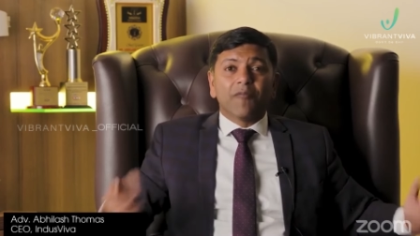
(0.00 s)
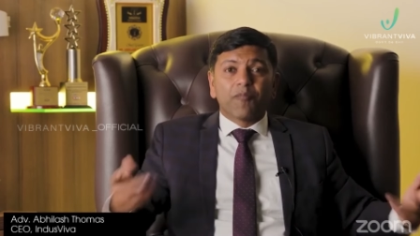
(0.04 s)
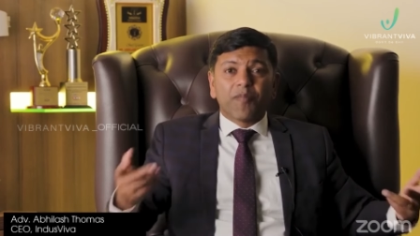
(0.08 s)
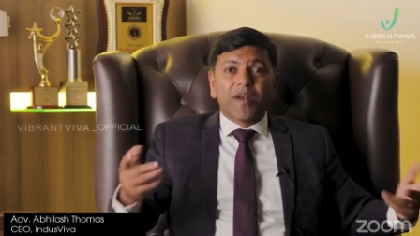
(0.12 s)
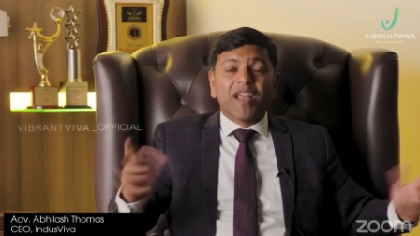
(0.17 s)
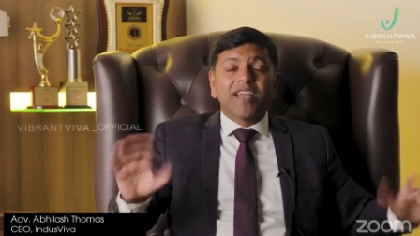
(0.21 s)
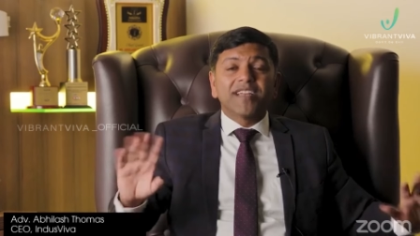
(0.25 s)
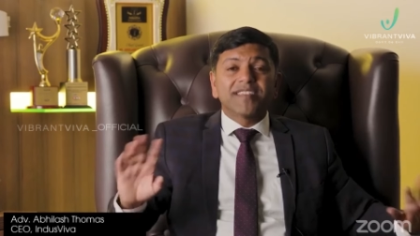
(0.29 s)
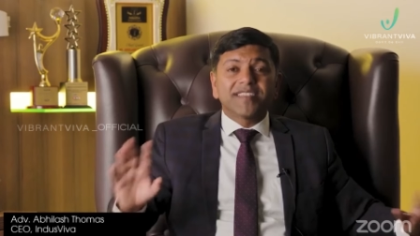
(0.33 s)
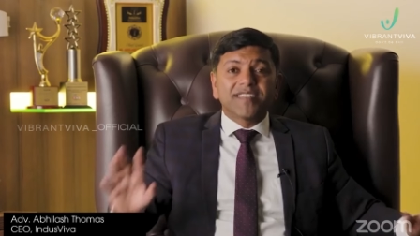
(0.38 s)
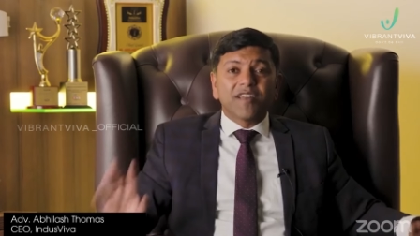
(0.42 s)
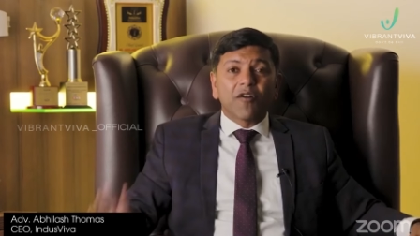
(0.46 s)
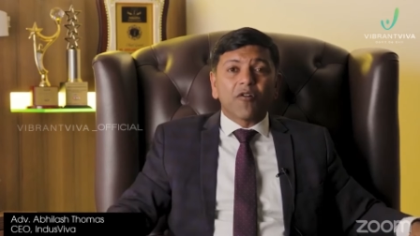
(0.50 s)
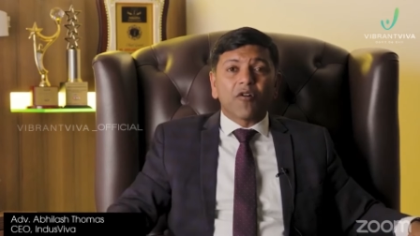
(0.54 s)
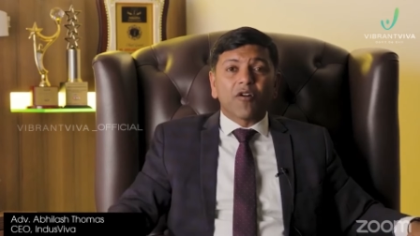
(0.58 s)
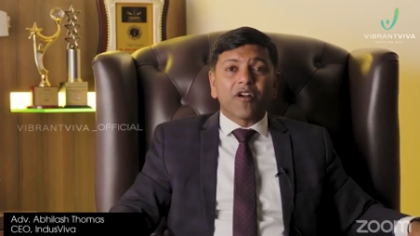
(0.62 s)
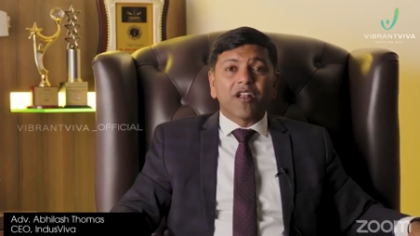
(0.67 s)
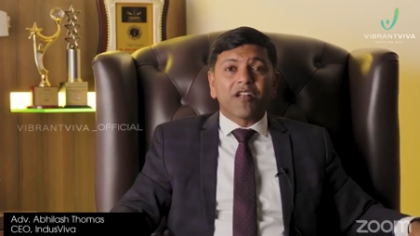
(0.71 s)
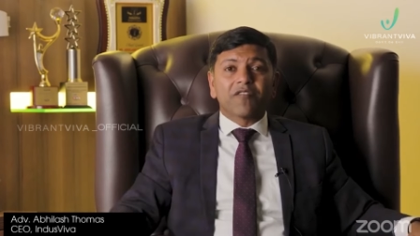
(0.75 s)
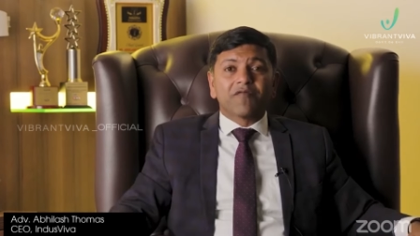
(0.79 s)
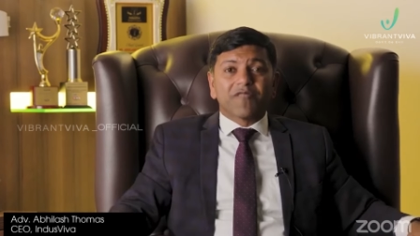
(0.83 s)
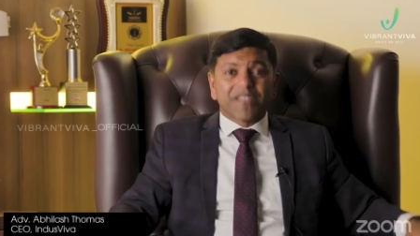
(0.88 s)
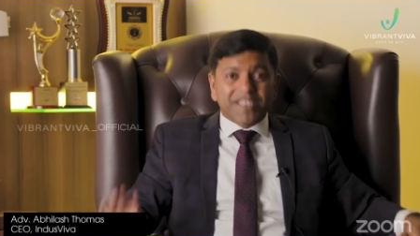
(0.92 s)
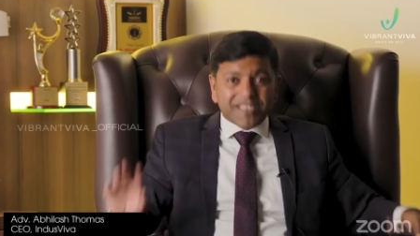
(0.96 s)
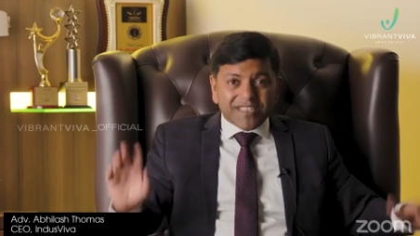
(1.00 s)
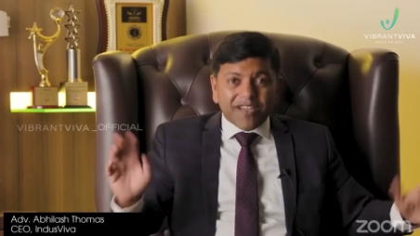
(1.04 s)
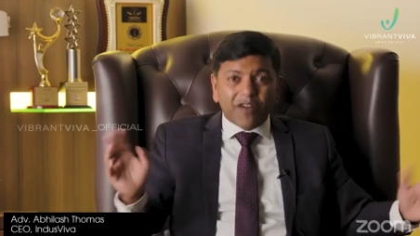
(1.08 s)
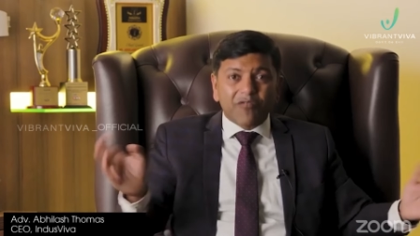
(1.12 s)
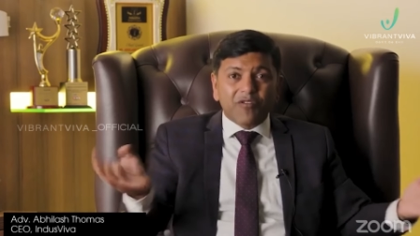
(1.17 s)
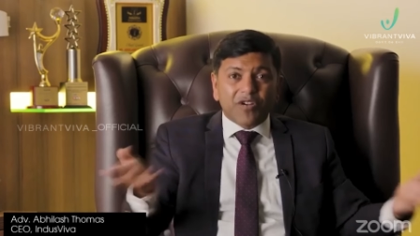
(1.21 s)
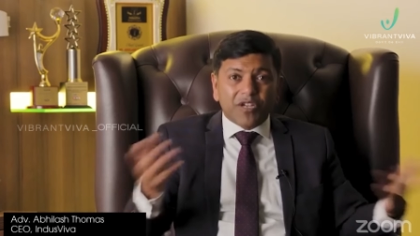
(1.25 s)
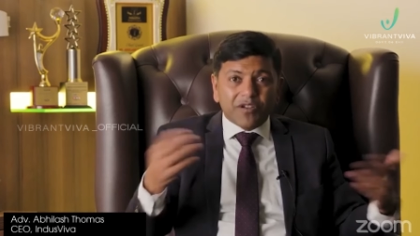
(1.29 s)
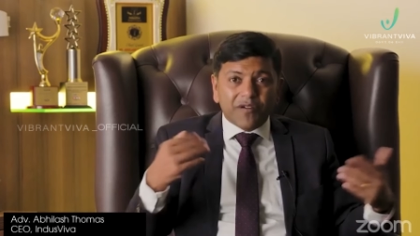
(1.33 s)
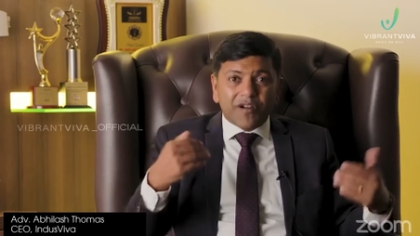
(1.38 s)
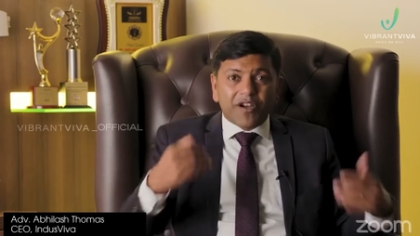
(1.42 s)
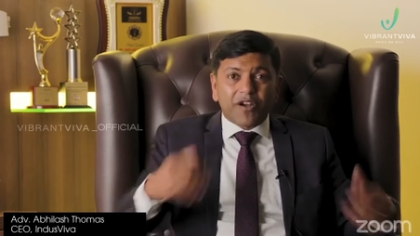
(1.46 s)
place the order
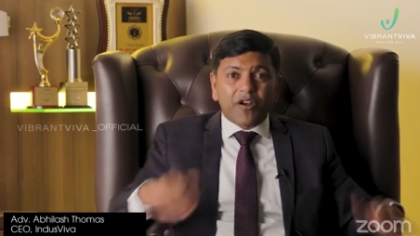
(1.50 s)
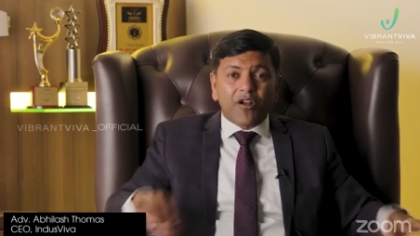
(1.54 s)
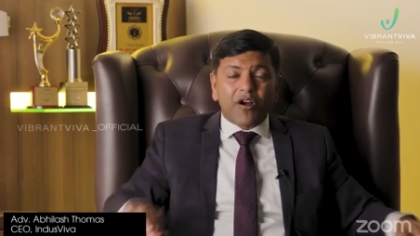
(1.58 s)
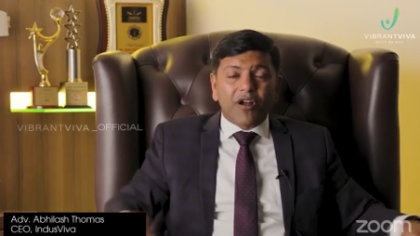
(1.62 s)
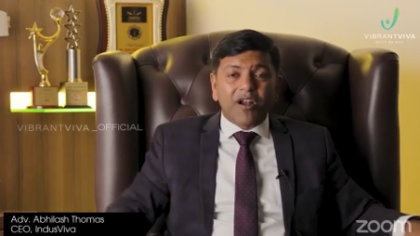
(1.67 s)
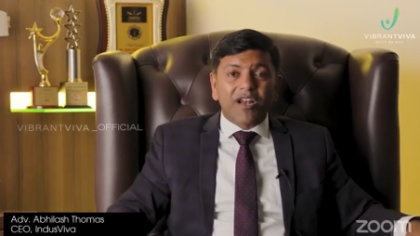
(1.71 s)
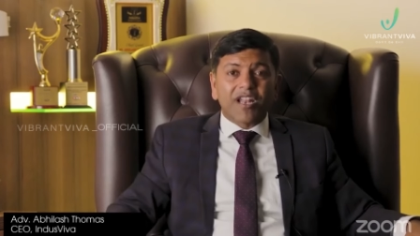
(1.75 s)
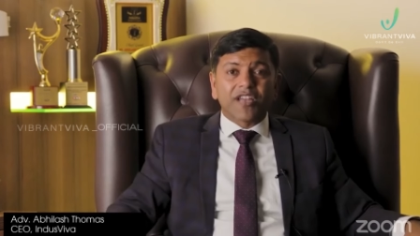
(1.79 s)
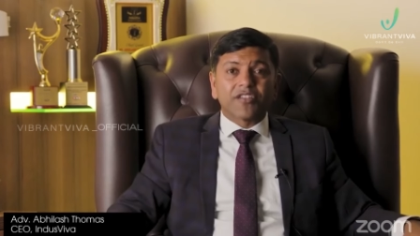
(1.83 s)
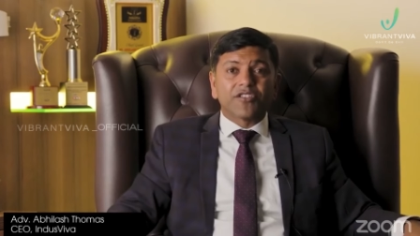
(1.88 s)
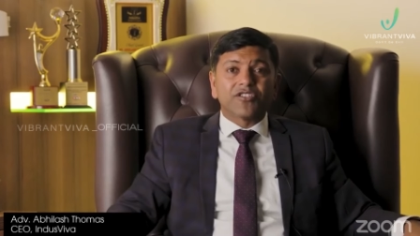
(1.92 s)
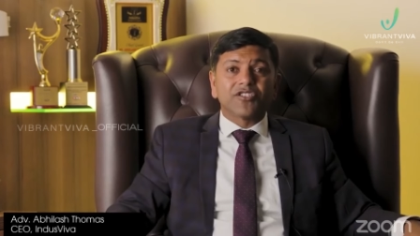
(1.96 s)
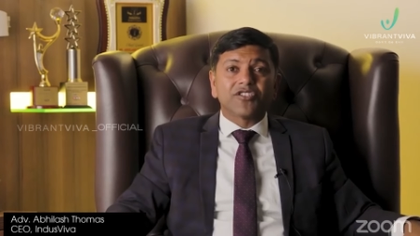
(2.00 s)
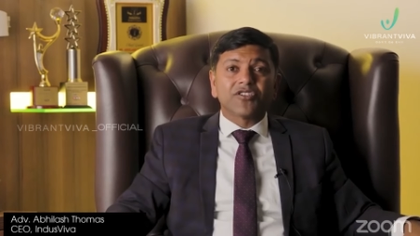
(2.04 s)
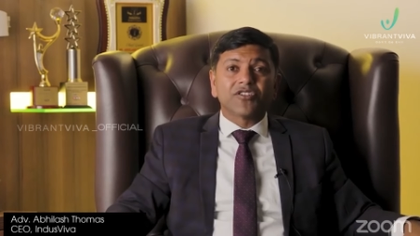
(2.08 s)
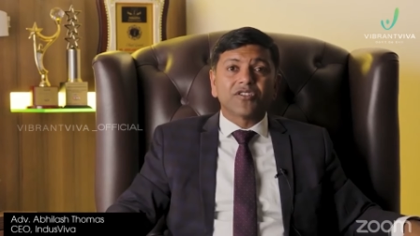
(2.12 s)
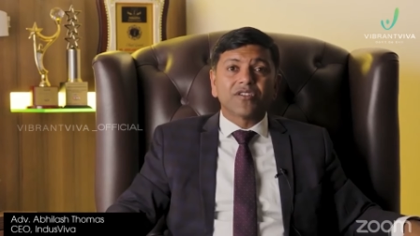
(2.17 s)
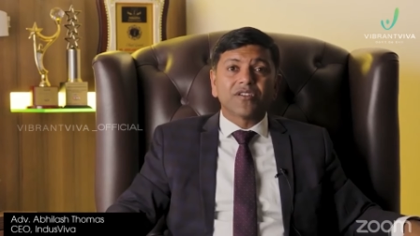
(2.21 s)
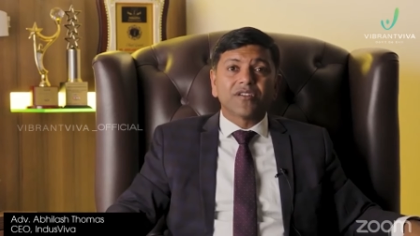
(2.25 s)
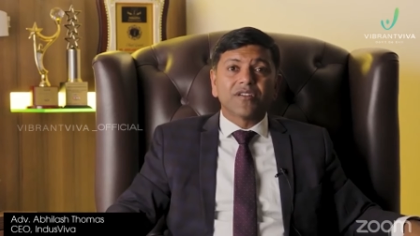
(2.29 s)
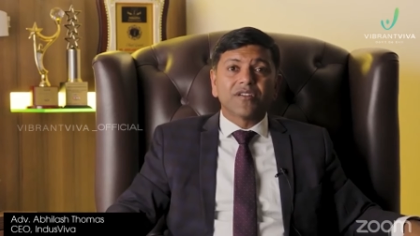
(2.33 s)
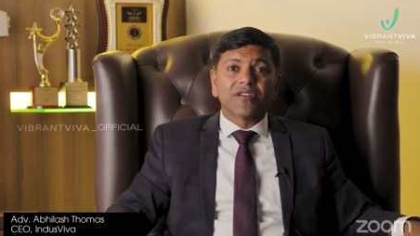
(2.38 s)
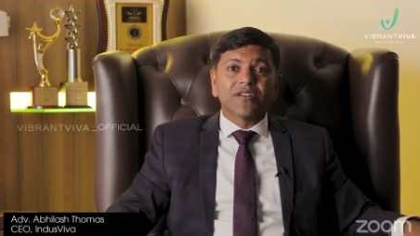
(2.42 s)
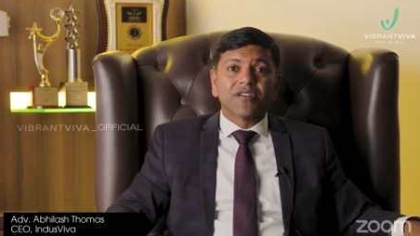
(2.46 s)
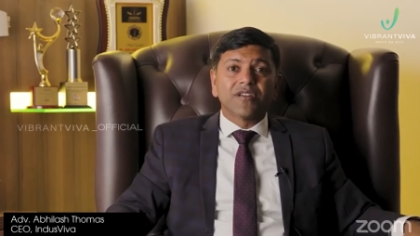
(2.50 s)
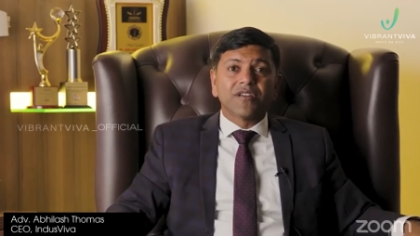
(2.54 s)
without your knowledge.